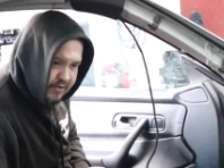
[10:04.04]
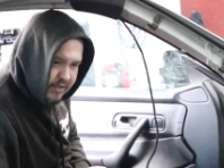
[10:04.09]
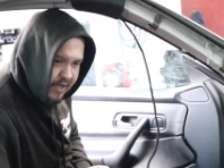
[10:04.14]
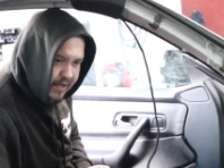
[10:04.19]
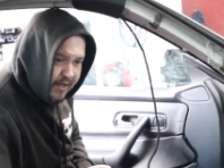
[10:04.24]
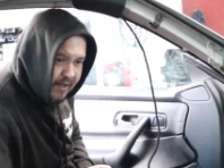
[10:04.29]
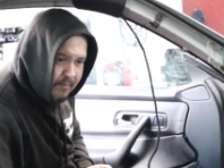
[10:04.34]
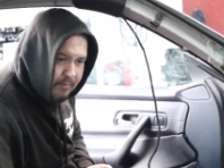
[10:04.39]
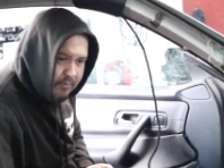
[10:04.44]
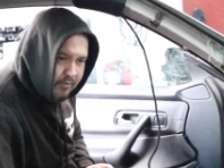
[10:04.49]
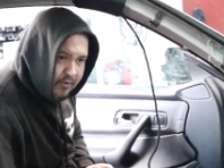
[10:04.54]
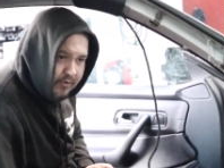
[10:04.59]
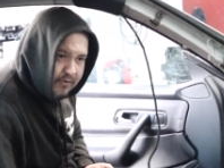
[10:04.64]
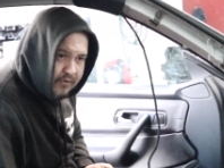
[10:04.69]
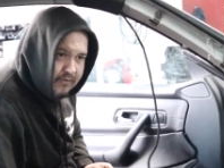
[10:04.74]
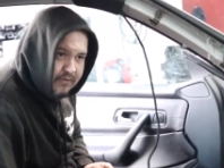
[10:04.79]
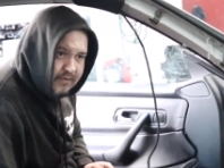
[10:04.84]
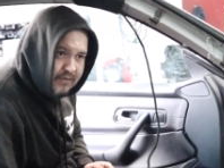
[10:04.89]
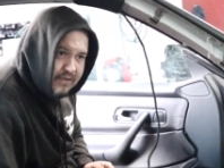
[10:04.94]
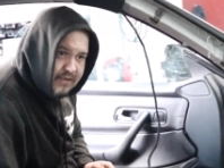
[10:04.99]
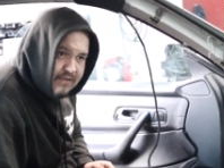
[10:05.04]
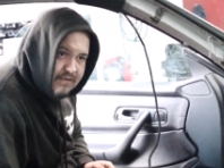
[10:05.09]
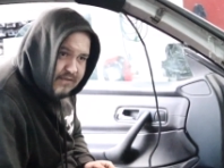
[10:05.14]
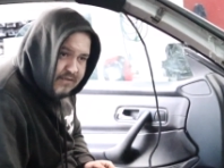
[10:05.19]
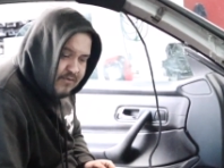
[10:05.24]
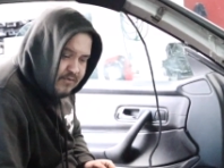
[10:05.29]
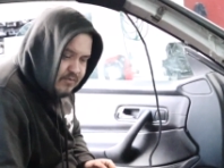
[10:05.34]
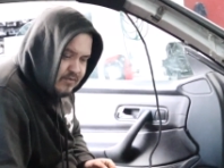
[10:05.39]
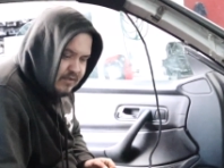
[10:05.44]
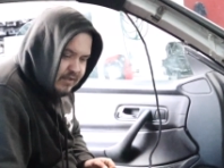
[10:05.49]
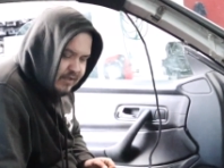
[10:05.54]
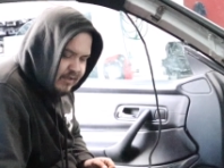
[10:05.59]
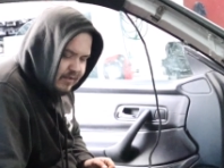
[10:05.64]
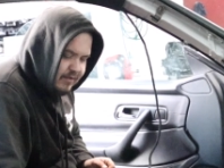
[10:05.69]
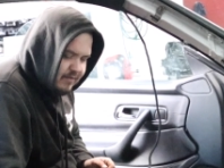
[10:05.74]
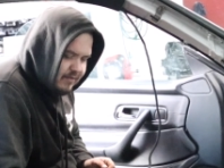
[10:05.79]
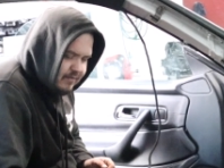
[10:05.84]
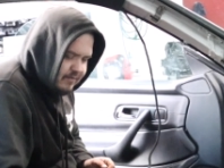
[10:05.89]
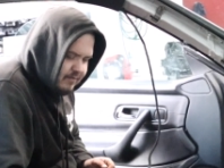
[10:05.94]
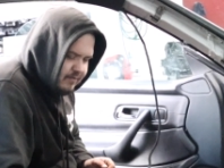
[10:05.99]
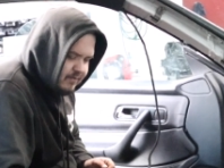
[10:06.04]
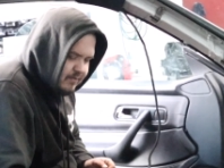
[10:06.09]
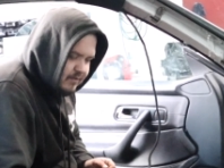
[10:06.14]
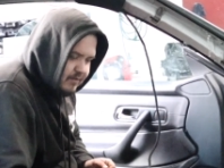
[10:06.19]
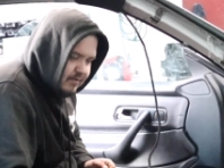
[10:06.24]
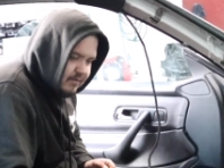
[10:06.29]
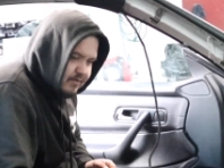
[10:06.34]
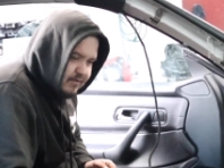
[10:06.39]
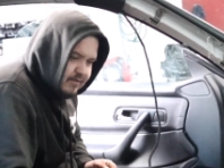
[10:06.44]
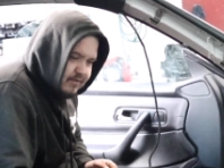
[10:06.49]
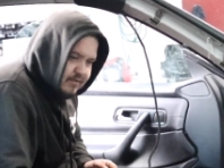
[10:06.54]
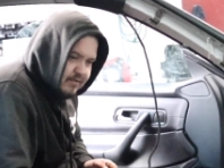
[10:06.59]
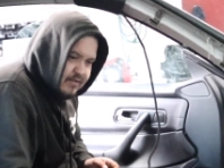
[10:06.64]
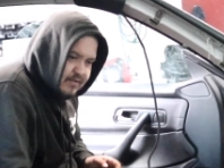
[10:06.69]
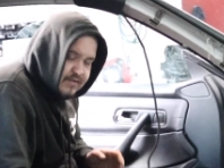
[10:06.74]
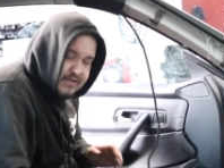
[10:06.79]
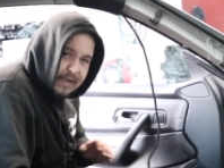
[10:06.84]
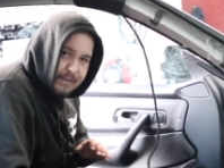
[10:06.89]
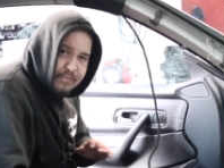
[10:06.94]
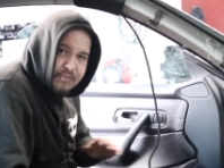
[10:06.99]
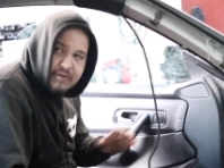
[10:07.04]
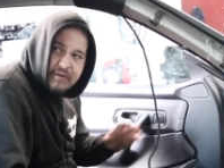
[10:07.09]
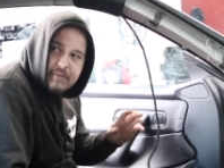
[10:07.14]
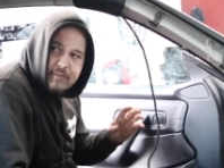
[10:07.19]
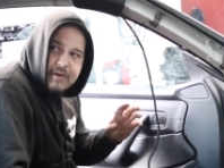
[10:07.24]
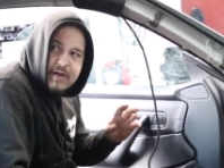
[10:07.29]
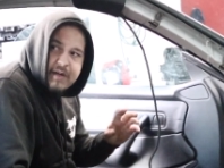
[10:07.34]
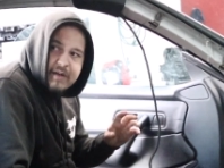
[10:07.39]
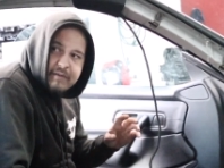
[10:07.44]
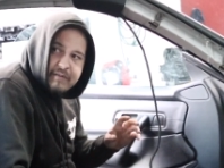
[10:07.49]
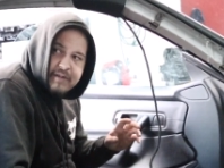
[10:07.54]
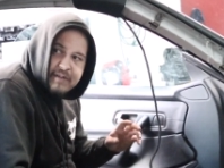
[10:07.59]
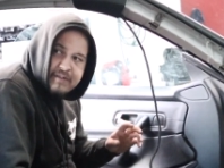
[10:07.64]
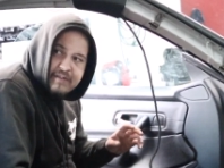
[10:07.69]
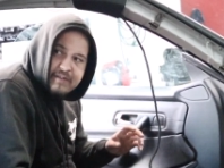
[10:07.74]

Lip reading: yeah, but it's usually separate wiring.